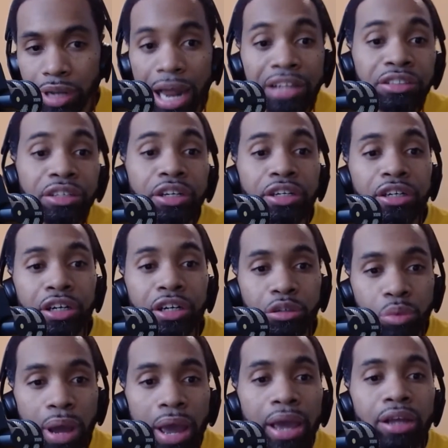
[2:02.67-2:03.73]
that's a good
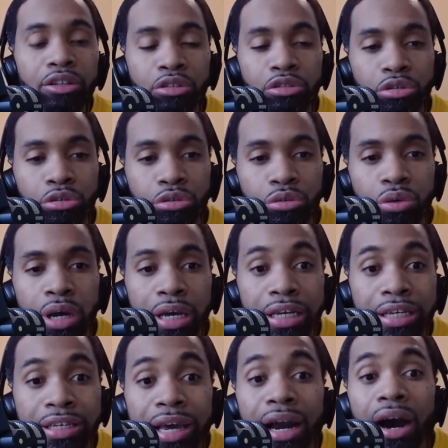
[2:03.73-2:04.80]
way to
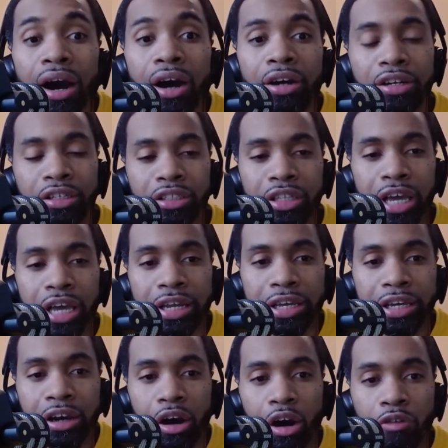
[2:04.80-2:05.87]
get an
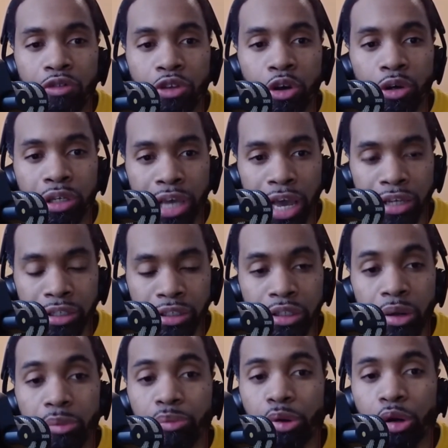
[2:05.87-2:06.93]
understanding of your guest's
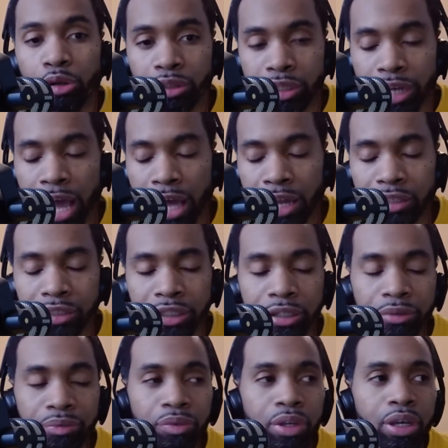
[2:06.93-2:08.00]
personality.
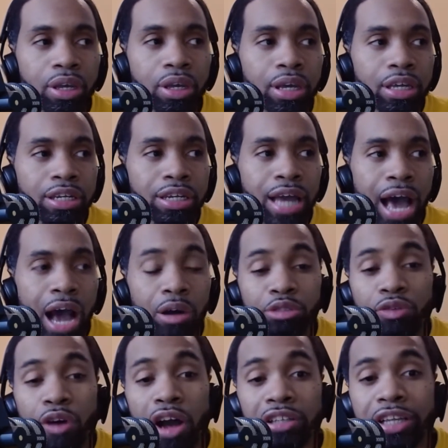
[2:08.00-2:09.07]
Now, as
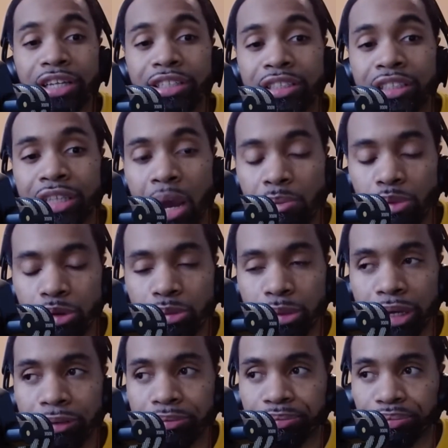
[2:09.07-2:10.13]
far as their
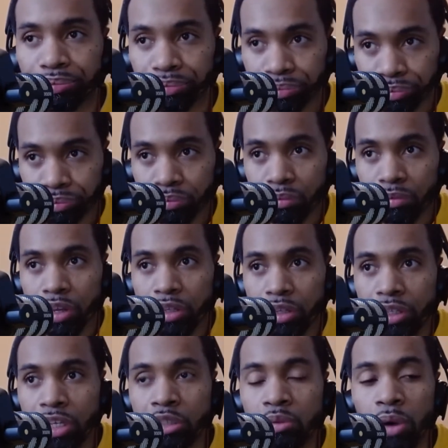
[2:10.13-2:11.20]
temperament,
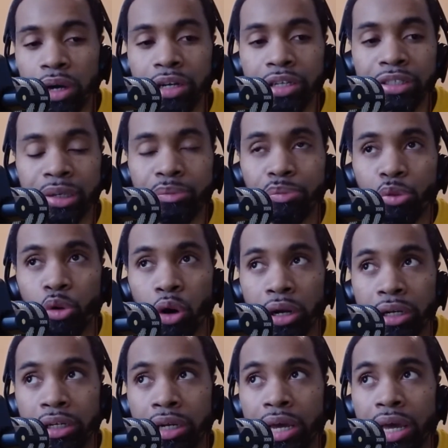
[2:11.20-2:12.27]
this one is
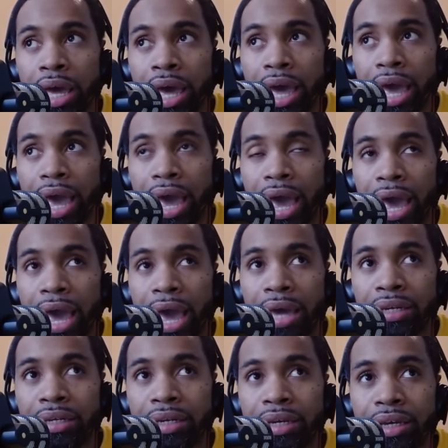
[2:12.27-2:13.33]
important.
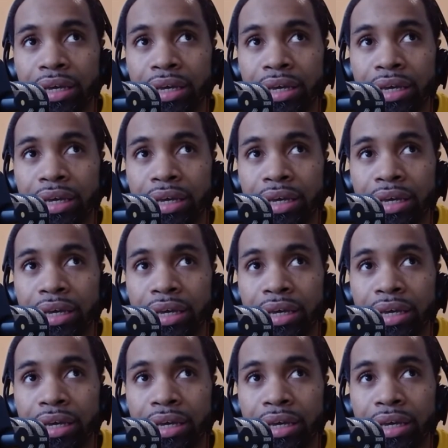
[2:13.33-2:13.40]
And